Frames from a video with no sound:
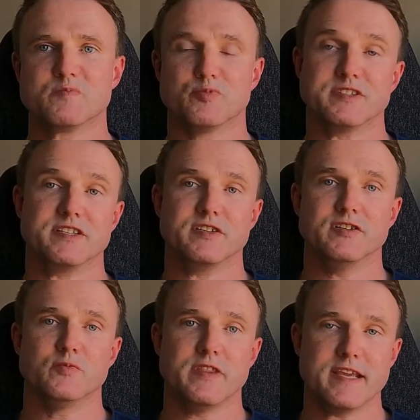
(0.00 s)
pretty
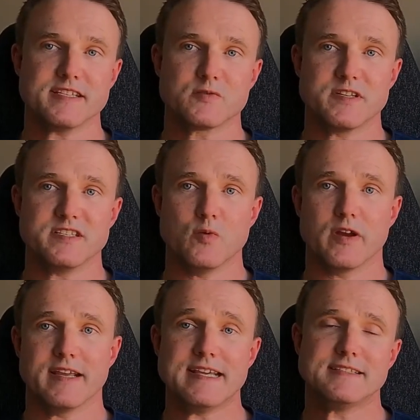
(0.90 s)
good, with the
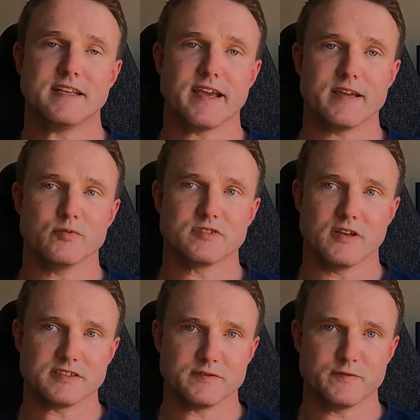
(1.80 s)
S21 easily able
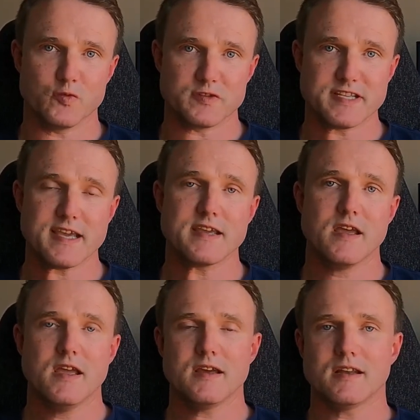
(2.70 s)
to last a full day
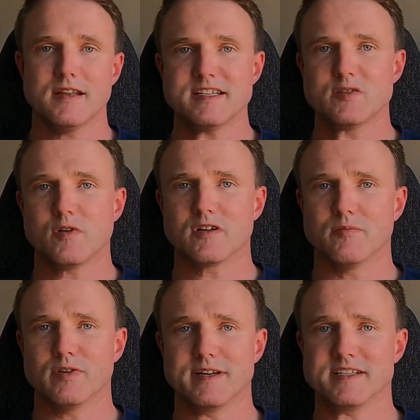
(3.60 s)
unless you are
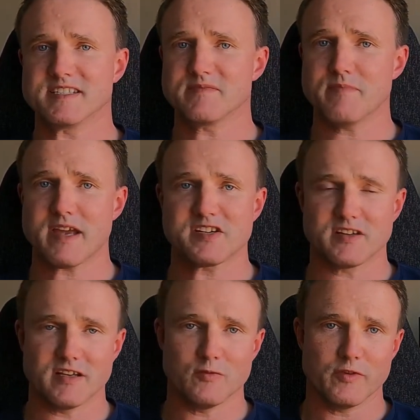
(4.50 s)
completely
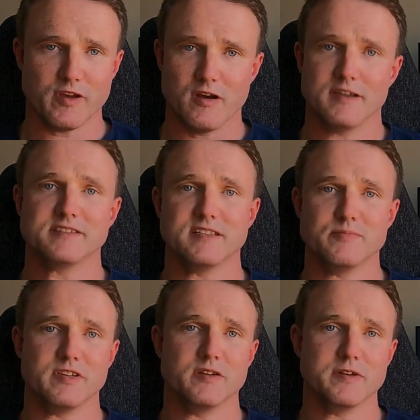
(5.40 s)
smashing it with high
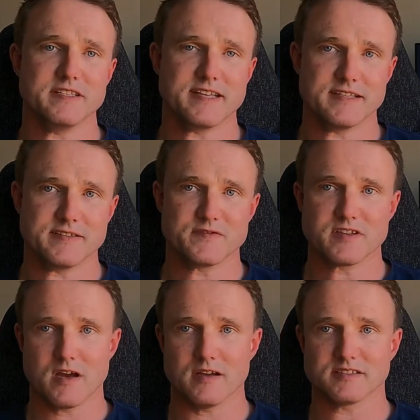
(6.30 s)
CPU intensive
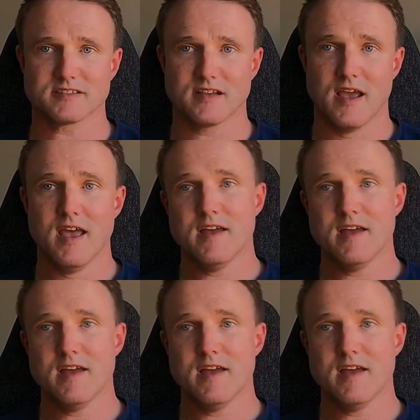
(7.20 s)
tasks.